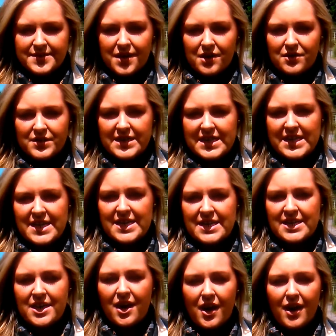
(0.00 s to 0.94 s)
Zara
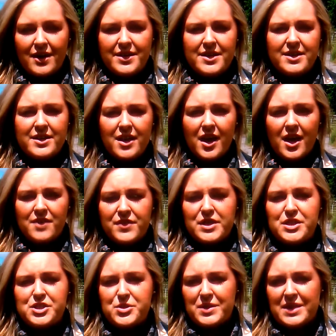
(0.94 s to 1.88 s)
King, Ireland Live
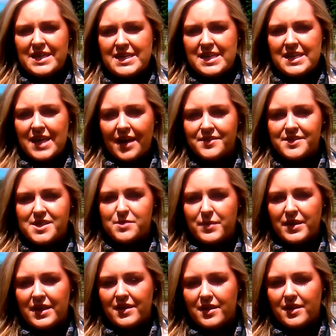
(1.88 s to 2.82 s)
in Duleek,
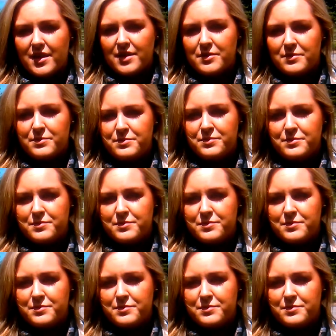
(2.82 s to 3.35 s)
County Meath.